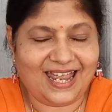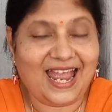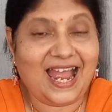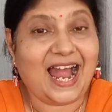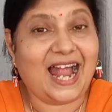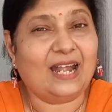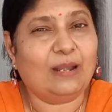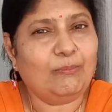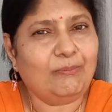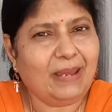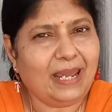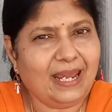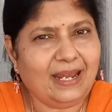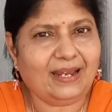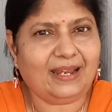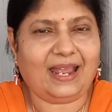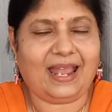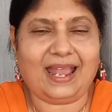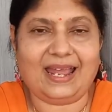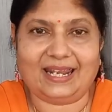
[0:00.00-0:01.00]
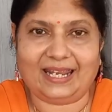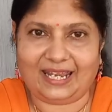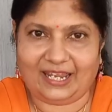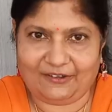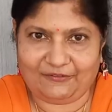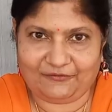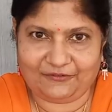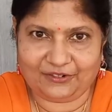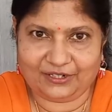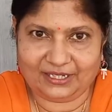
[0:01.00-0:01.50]
And make an
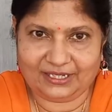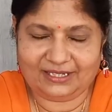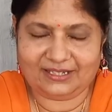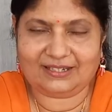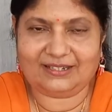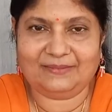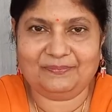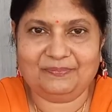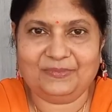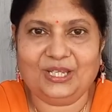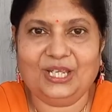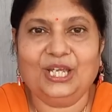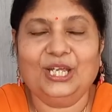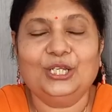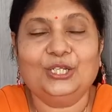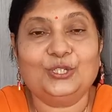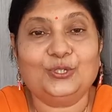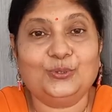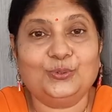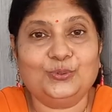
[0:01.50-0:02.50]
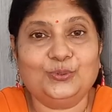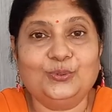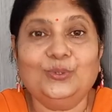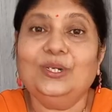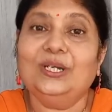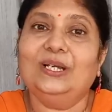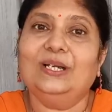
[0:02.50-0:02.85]
effort to